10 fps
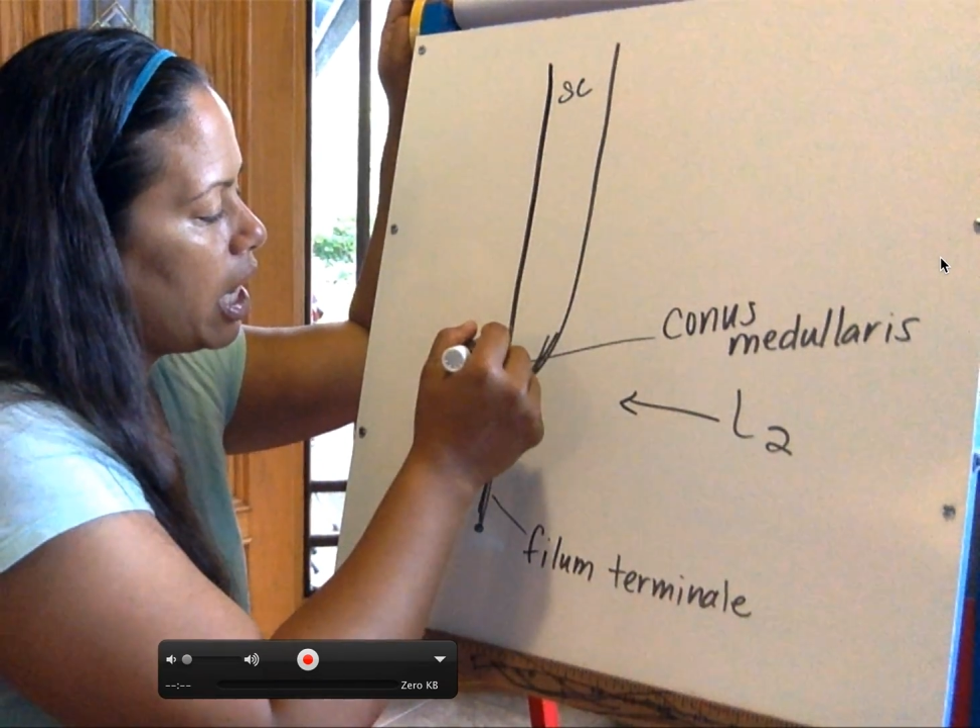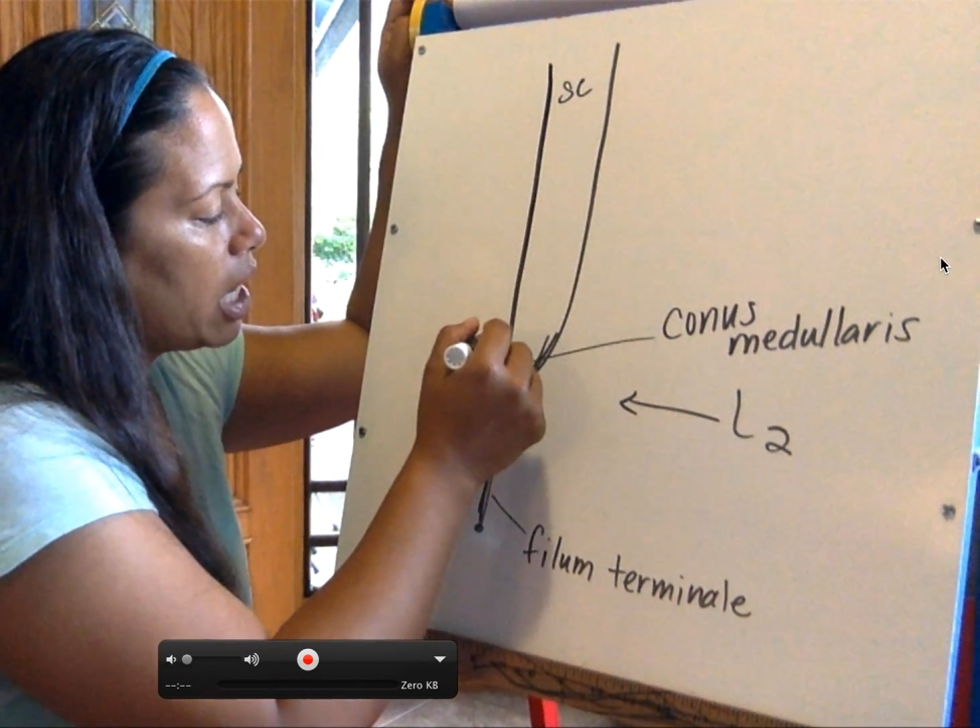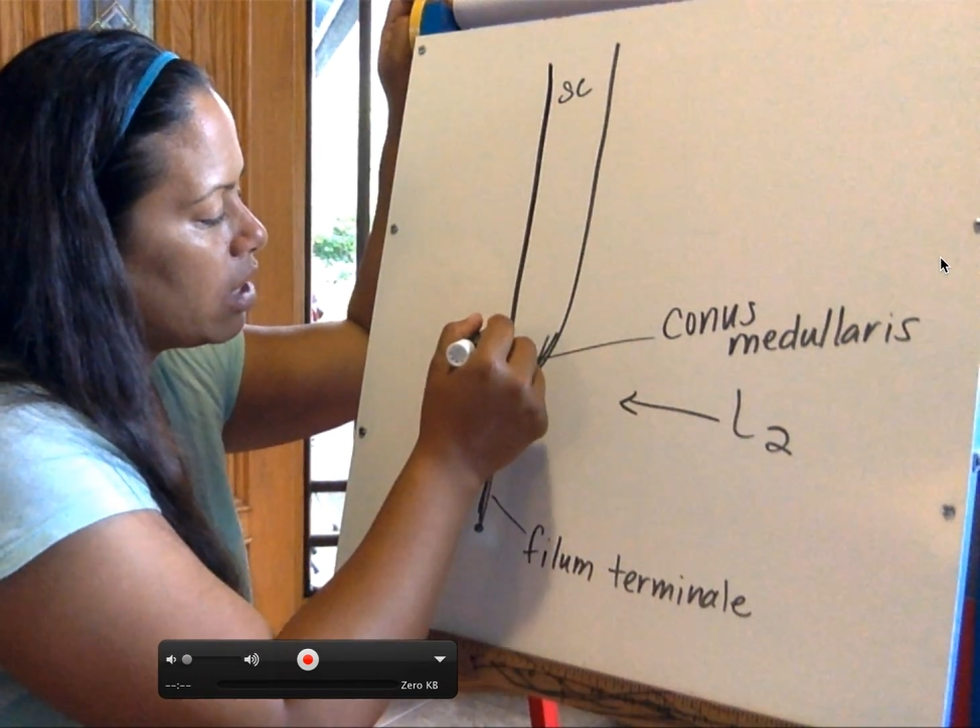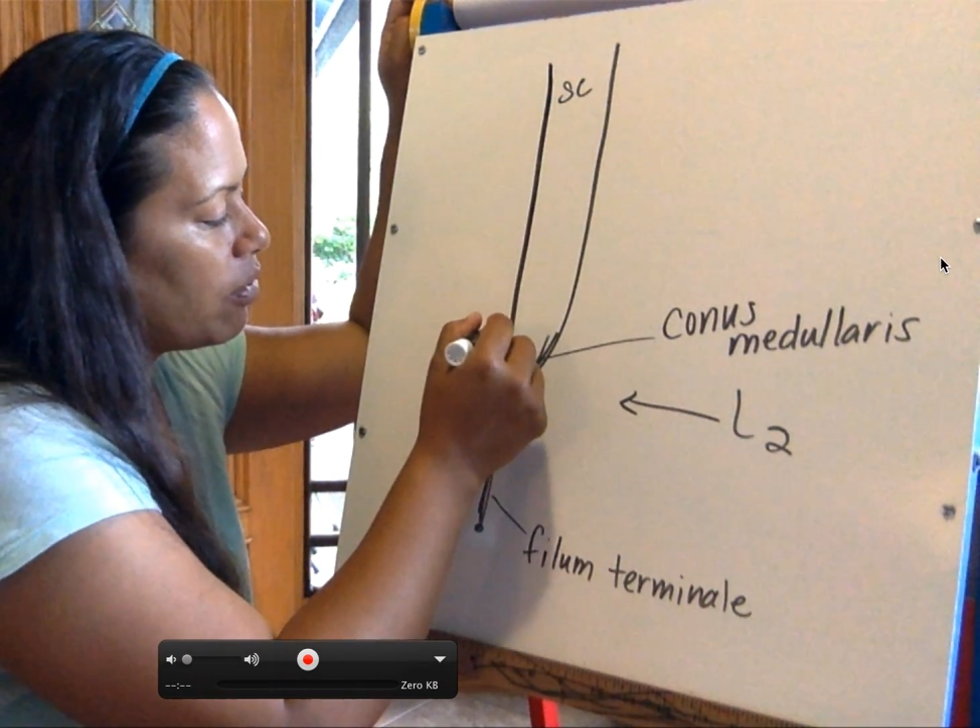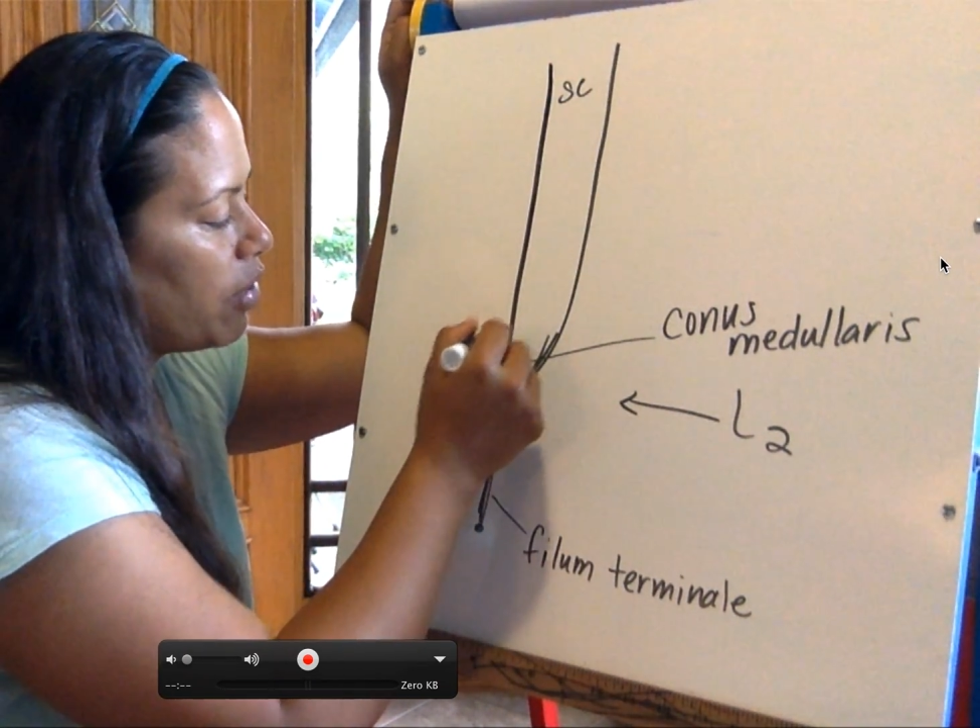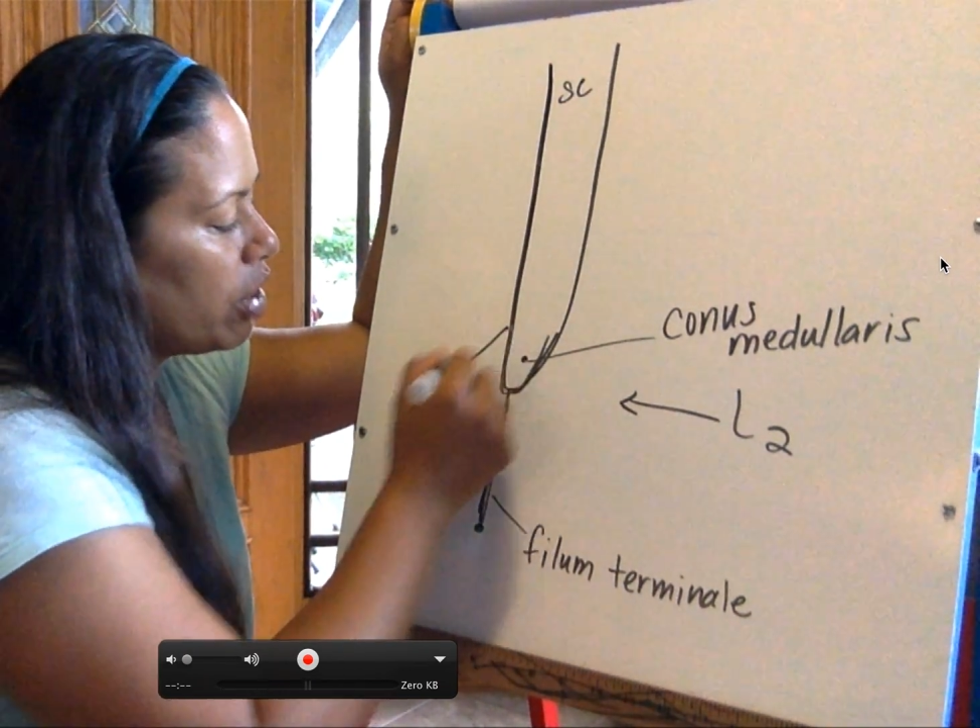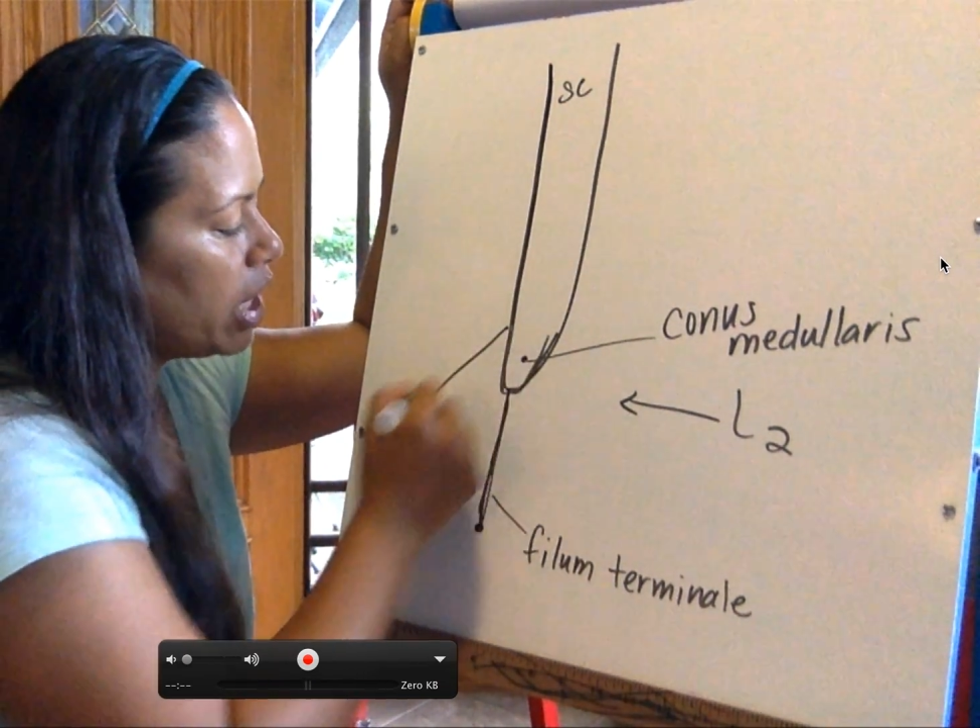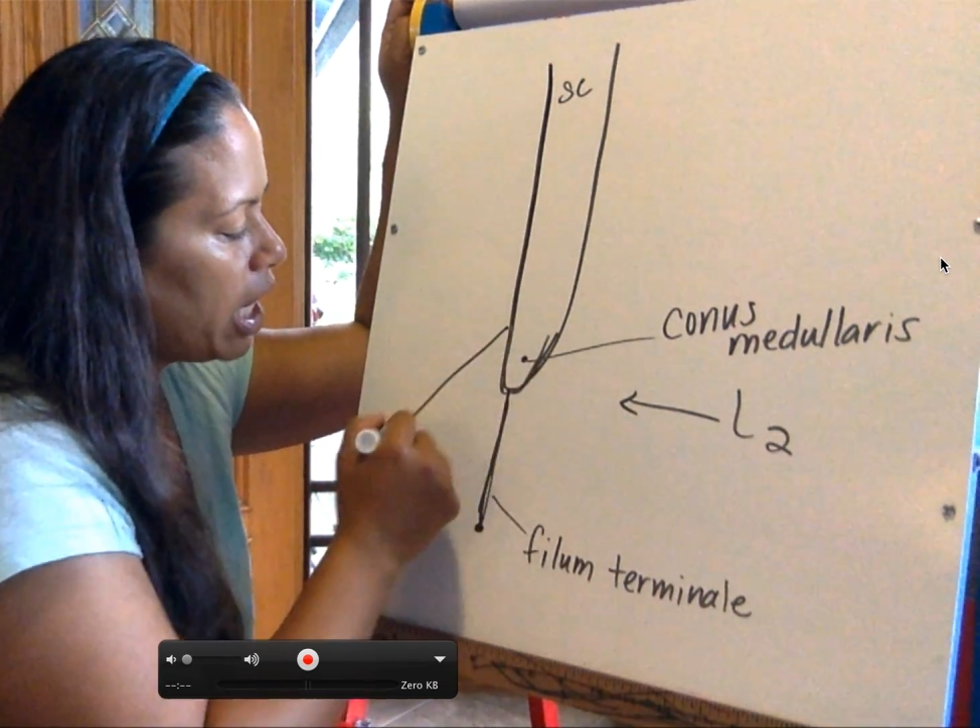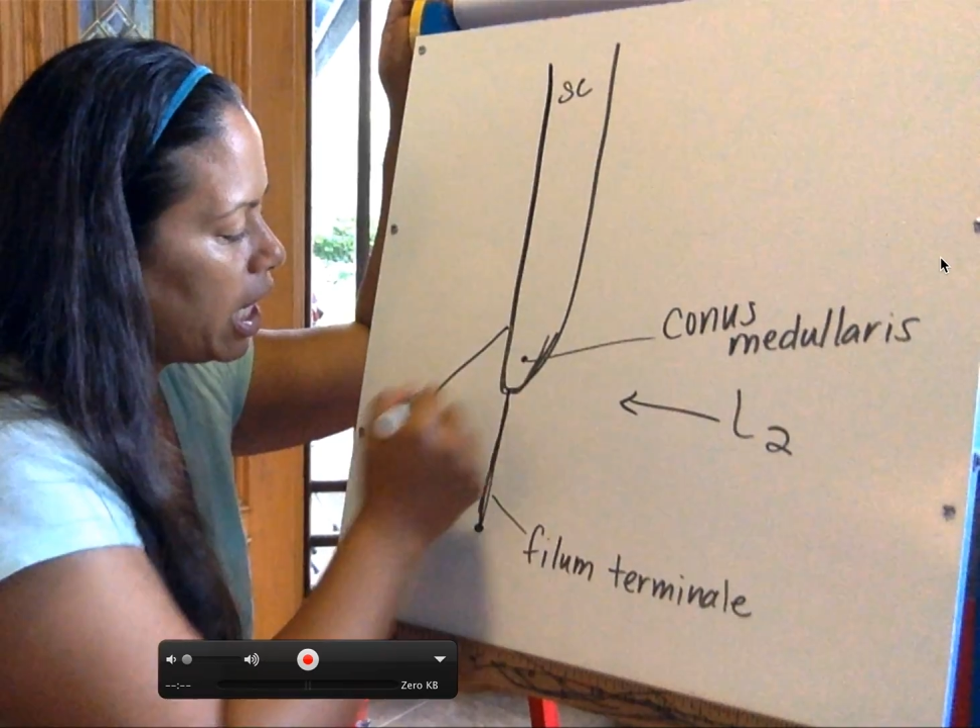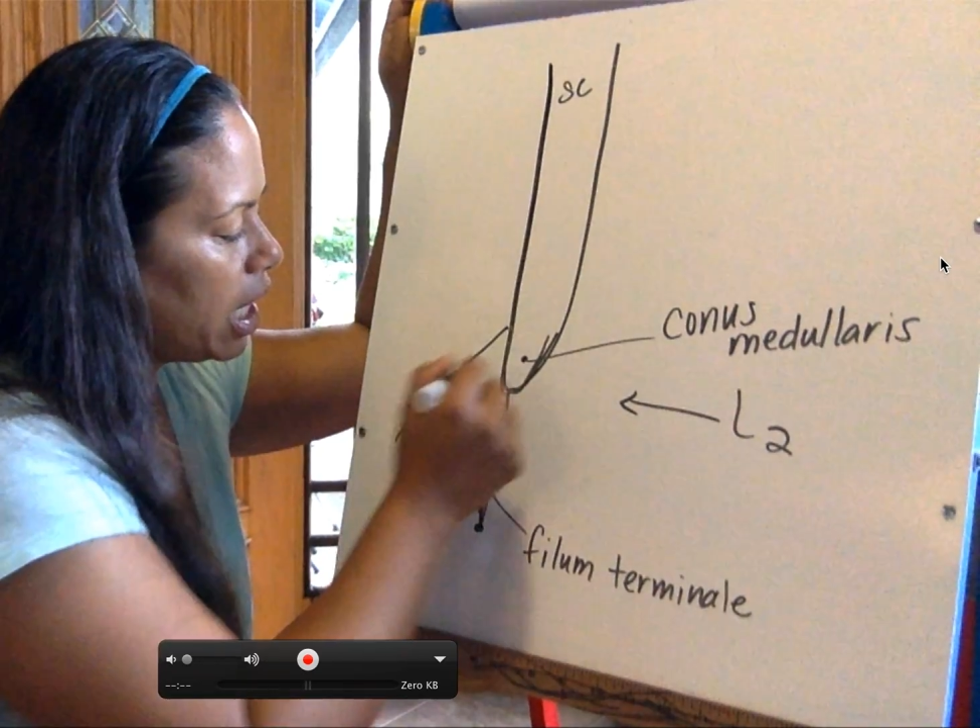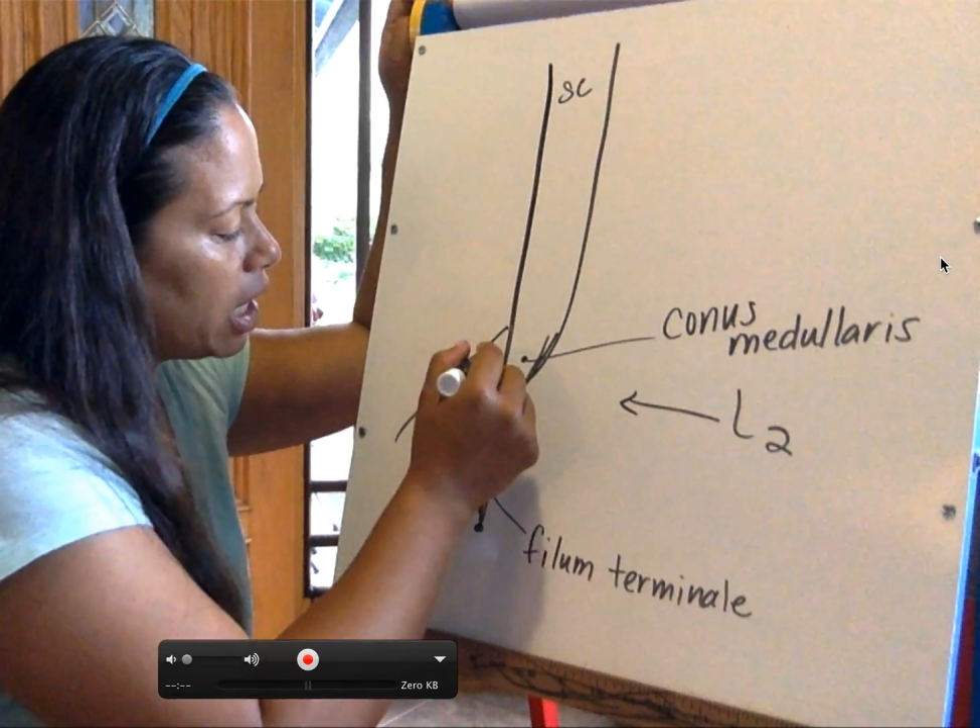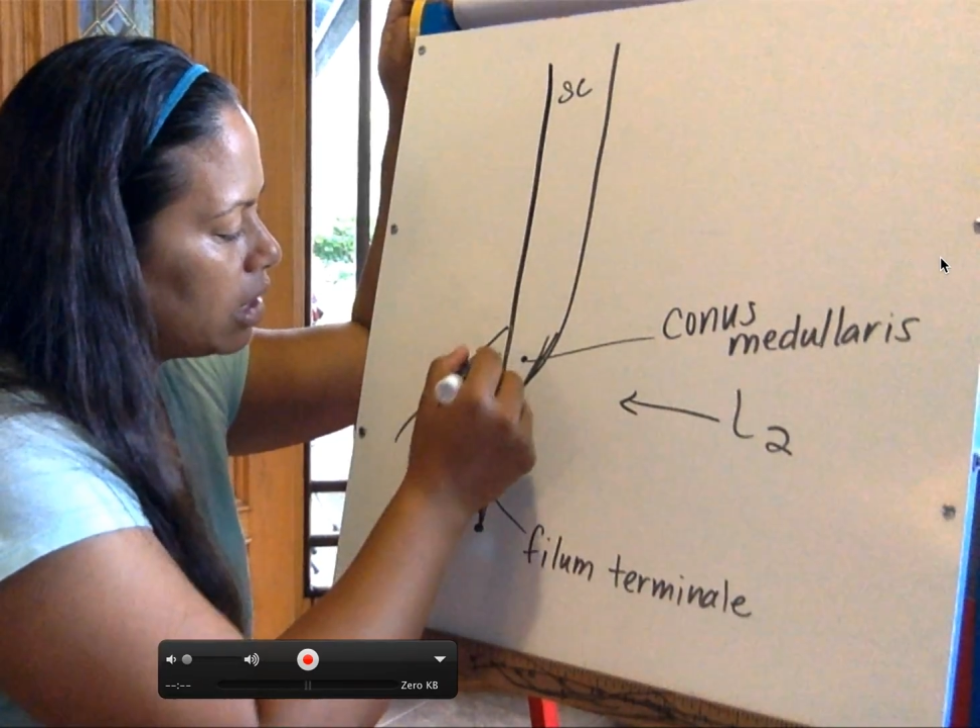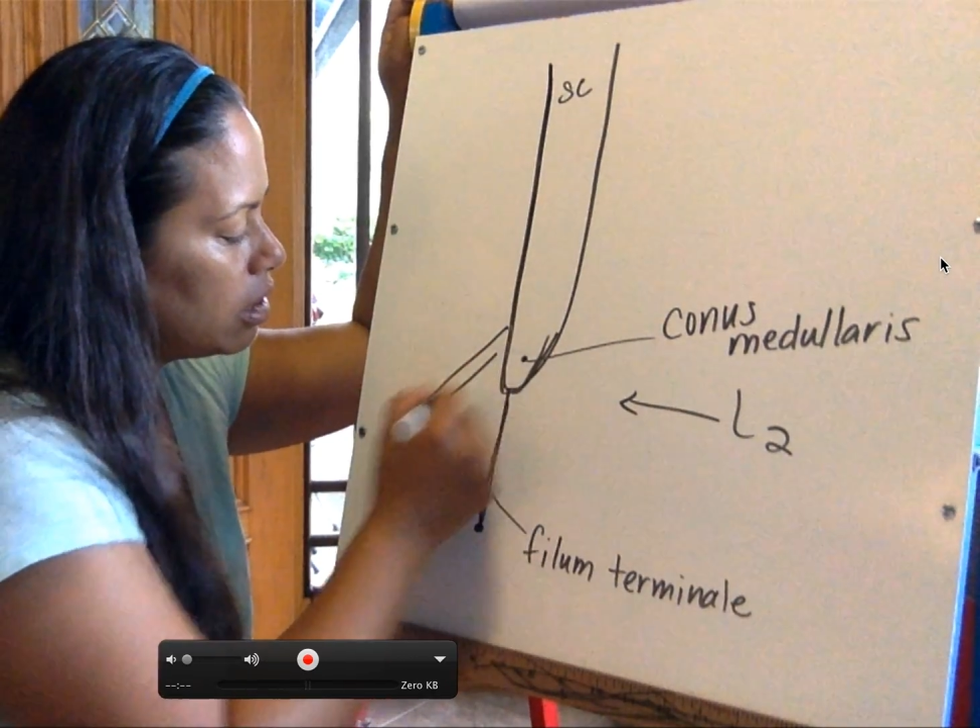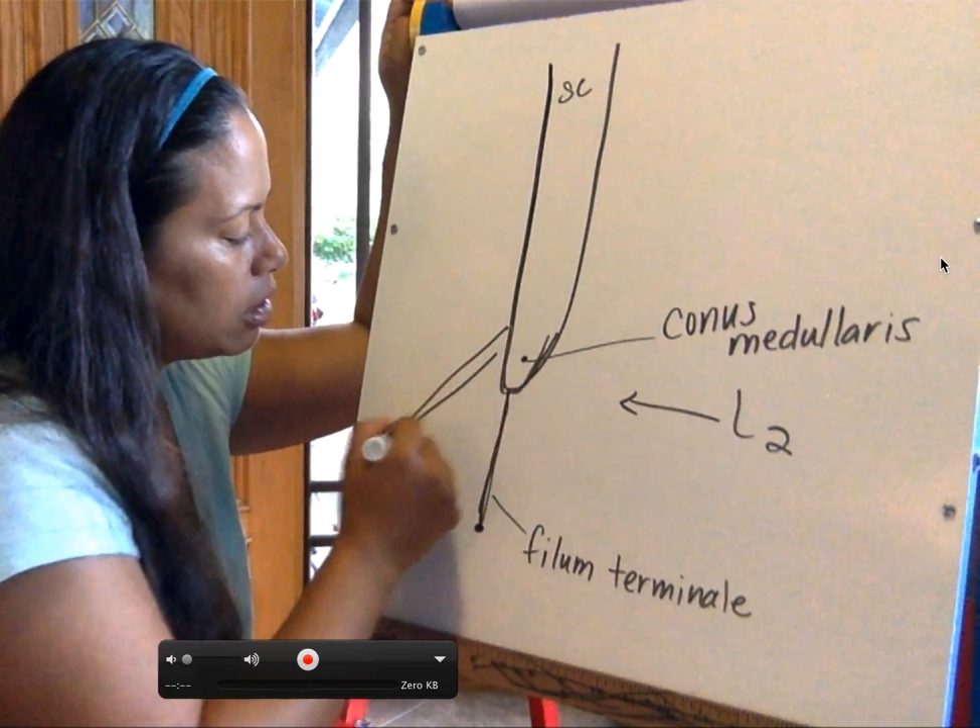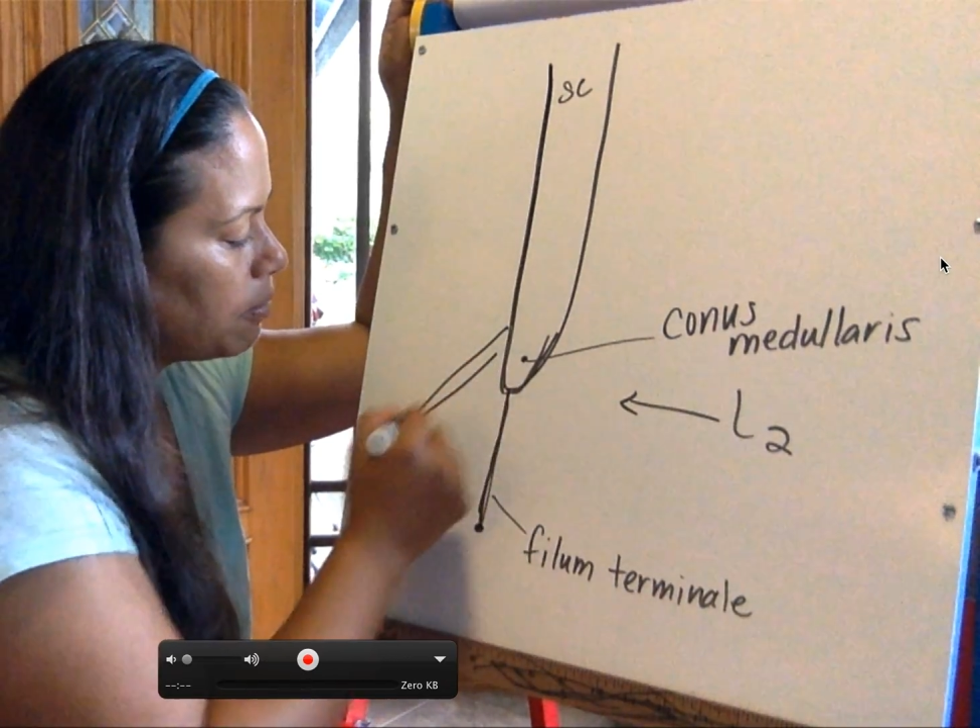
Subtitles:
At the very end,